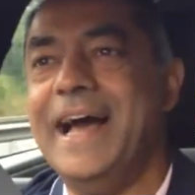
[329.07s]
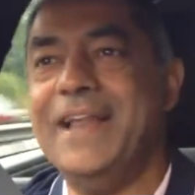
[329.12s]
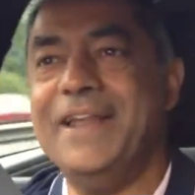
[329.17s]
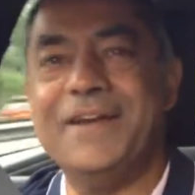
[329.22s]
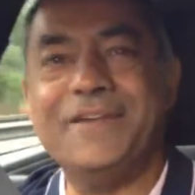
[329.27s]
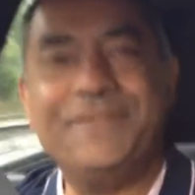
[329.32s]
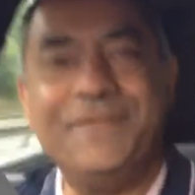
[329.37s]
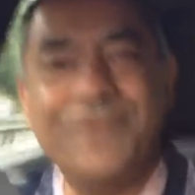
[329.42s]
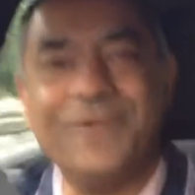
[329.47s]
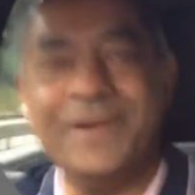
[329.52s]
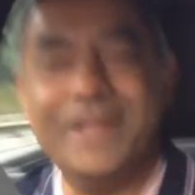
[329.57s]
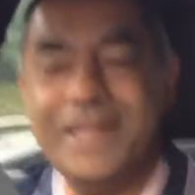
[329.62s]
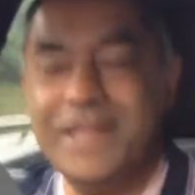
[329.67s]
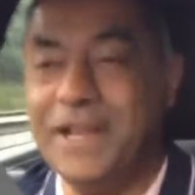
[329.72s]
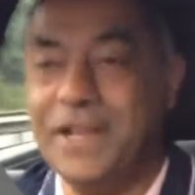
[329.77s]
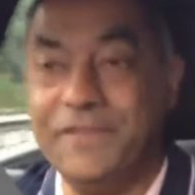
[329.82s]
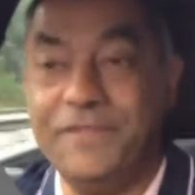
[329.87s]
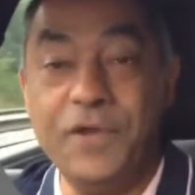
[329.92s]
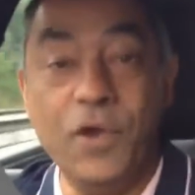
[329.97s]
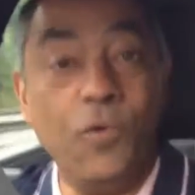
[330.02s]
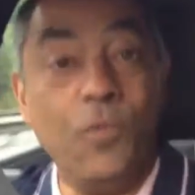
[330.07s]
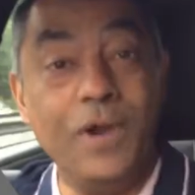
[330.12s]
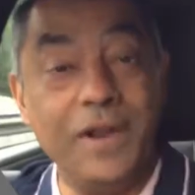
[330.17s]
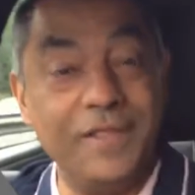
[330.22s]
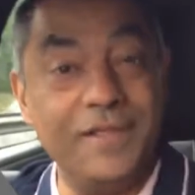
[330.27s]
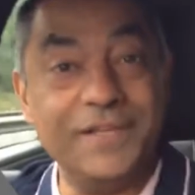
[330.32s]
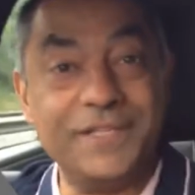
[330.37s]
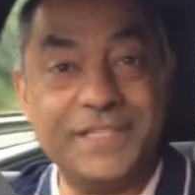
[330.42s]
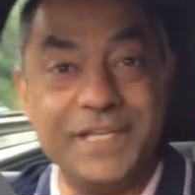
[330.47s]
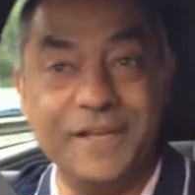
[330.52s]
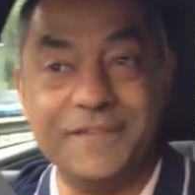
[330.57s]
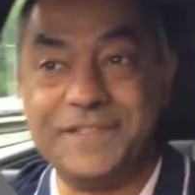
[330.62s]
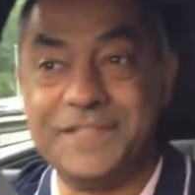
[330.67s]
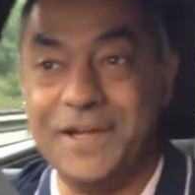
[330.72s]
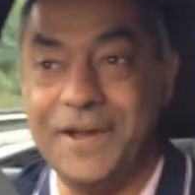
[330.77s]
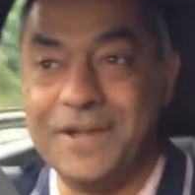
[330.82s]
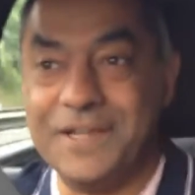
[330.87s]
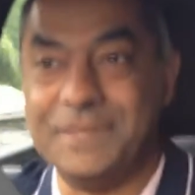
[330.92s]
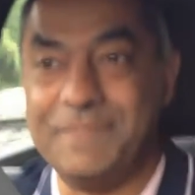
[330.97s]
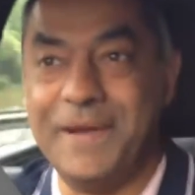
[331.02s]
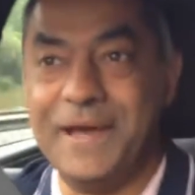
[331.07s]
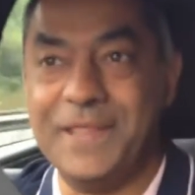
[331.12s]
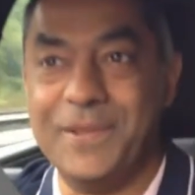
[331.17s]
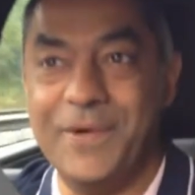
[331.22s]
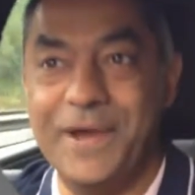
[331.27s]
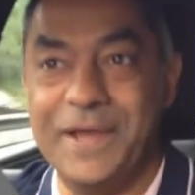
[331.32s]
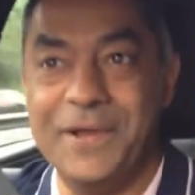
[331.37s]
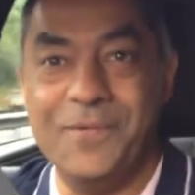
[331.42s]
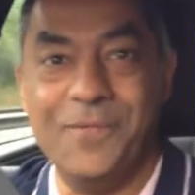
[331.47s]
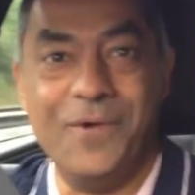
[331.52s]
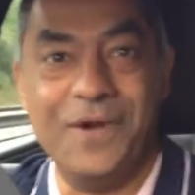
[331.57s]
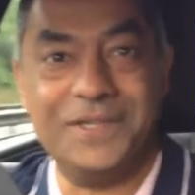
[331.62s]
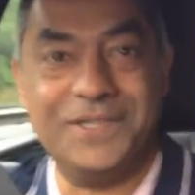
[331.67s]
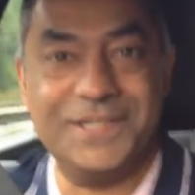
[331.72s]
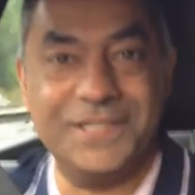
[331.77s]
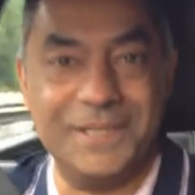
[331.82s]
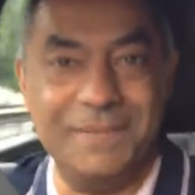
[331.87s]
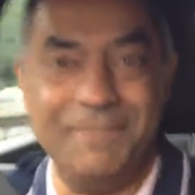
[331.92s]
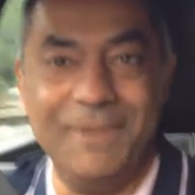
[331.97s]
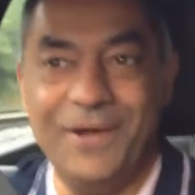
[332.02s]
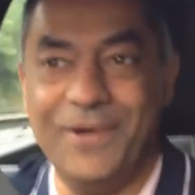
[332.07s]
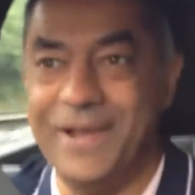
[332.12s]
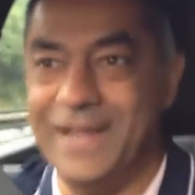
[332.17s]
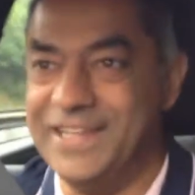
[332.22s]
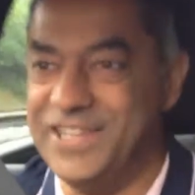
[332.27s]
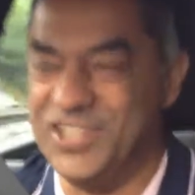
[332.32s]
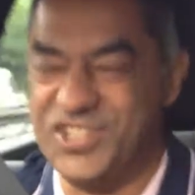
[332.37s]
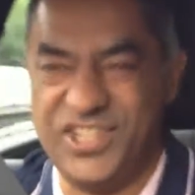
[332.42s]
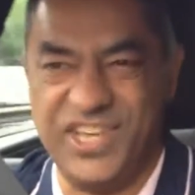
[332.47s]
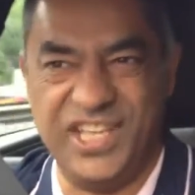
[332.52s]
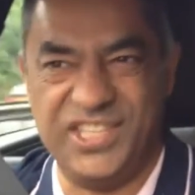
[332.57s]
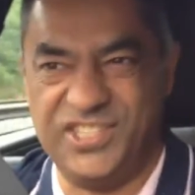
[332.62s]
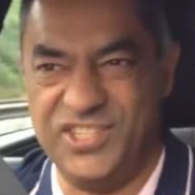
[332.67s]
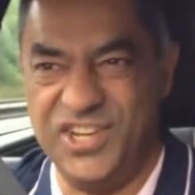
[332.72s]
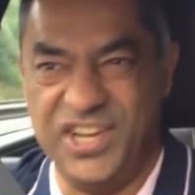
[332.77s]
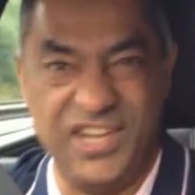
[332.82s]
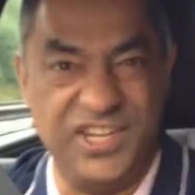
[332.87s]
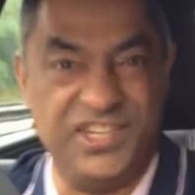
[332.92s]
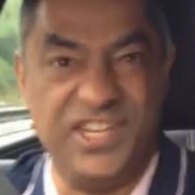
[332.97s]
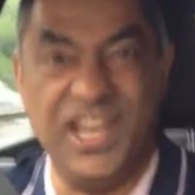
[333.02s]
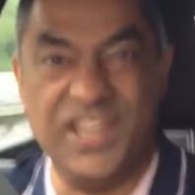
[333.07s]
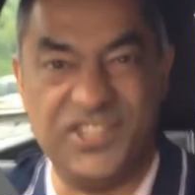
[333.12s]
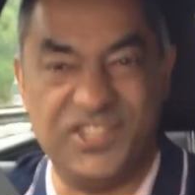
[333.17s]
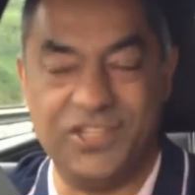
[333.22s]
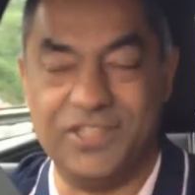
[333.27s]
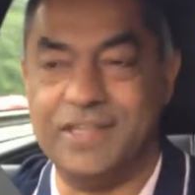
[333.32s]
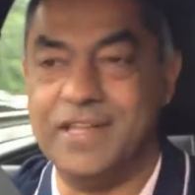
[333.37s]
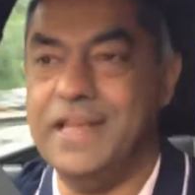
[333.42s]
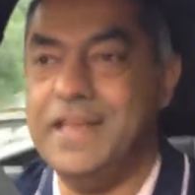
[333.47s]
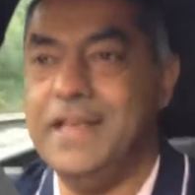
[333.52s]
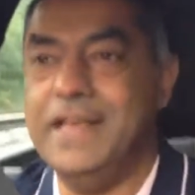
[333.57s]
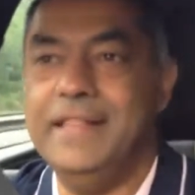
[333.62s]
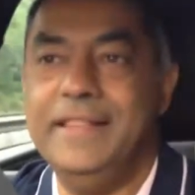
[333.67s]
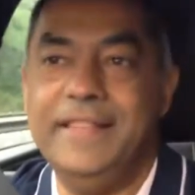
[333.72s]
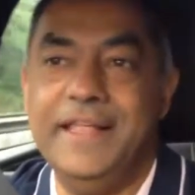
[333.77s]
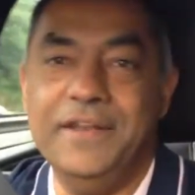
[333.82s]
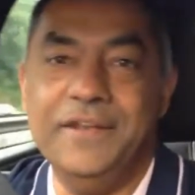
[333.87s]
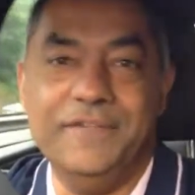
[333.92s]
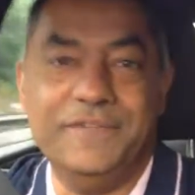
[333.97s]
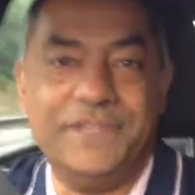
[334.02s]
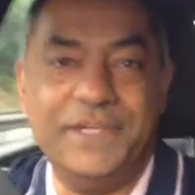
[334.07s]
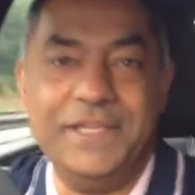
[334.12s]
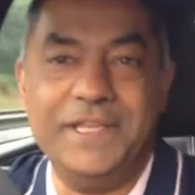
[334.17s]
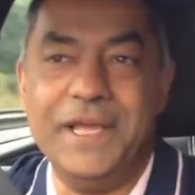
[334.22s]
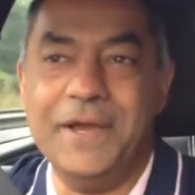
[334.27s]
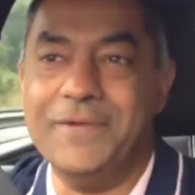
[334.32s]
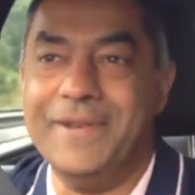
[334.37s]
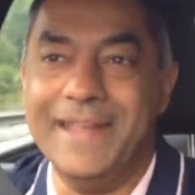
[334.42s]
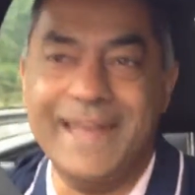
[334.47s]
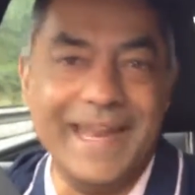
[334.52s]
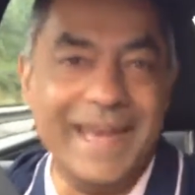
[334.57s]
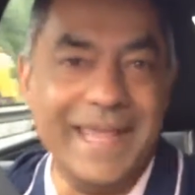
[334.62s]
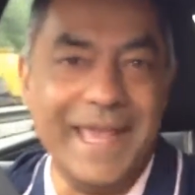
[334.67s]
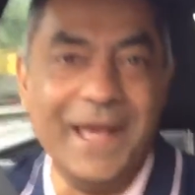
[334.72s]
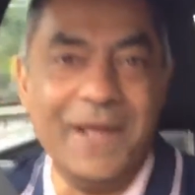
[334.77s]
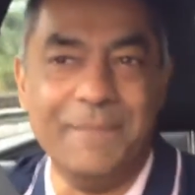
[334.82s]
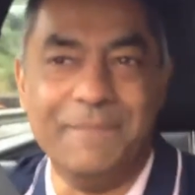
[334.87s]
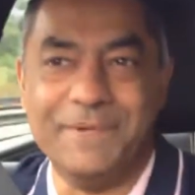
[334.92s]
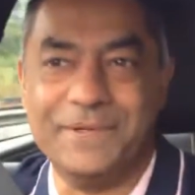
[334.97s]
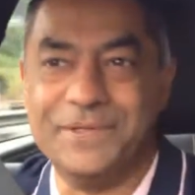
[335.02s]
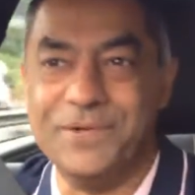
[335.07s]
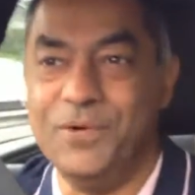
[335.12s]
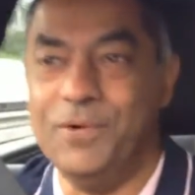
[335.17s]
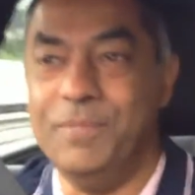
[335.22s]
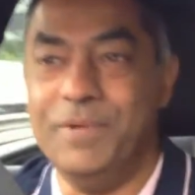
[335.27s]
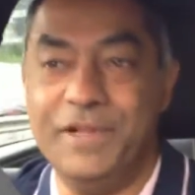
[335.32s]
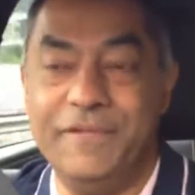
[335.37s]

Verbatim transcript: I look forward to, you know, if you're one of those self-starters, by the way, who watches the blog and just gets it and does it, then obviously you don't need any help at all.